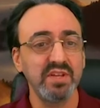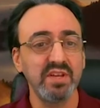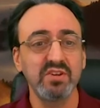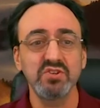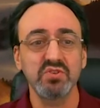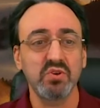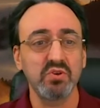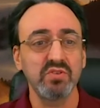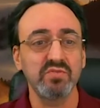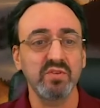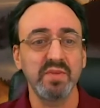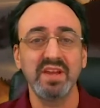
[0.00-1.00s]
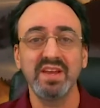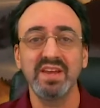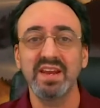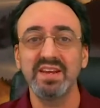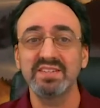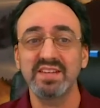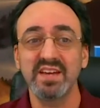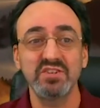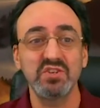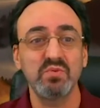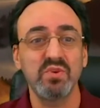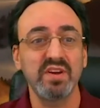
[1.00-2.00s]
control over it, making it any size you
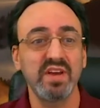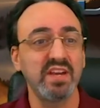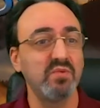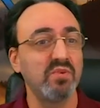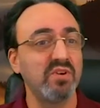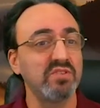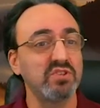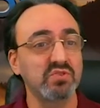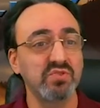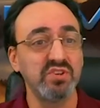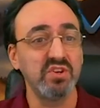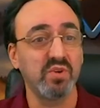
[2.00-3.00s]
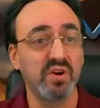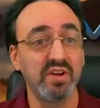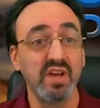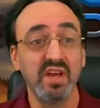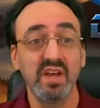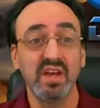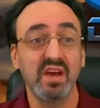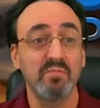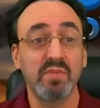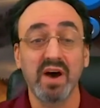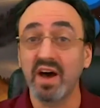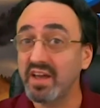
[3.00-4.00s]
want, anywhere on the screen you want,
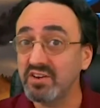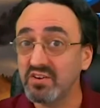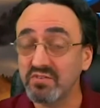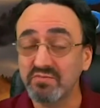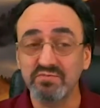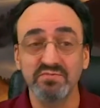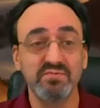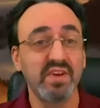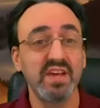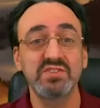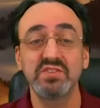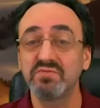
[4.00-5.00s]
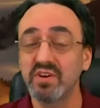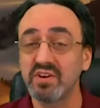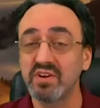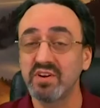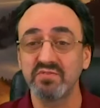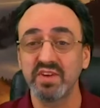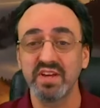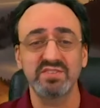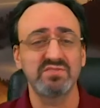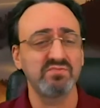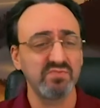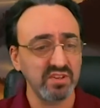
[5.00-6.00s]
behind your face, in front of your face,
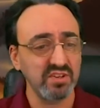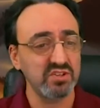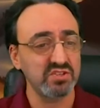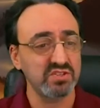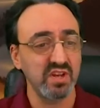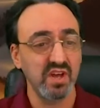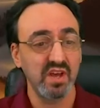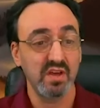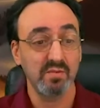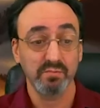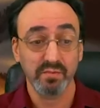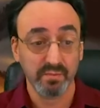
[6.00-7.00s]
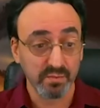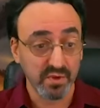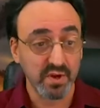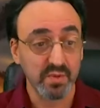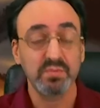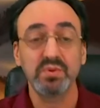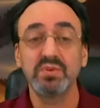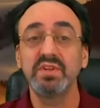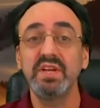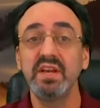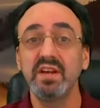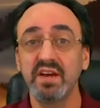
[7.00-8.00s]
really just
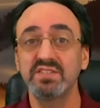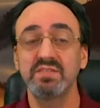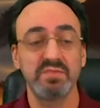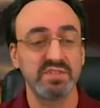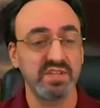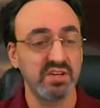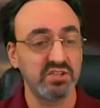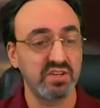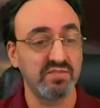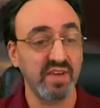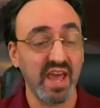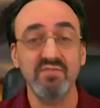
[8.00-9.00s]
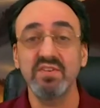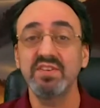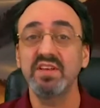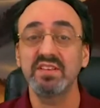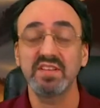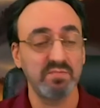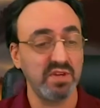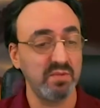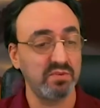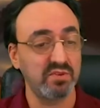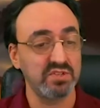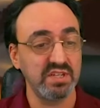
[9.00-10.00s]
complete customization of everything that people
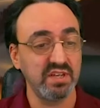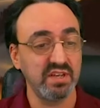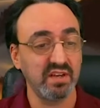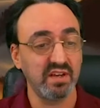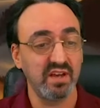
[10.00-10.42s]
are seeing.